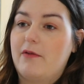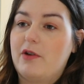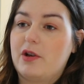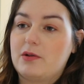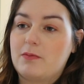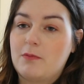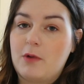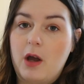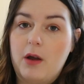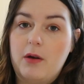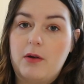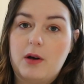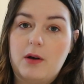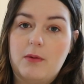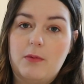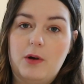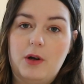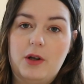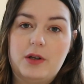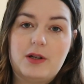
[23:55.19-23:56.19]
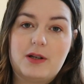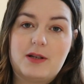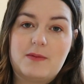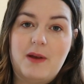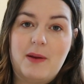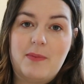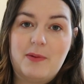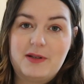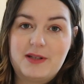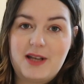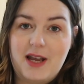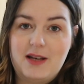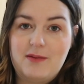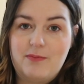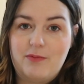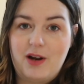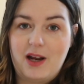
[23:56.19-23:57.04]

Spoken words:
I've got some coconut water because people say to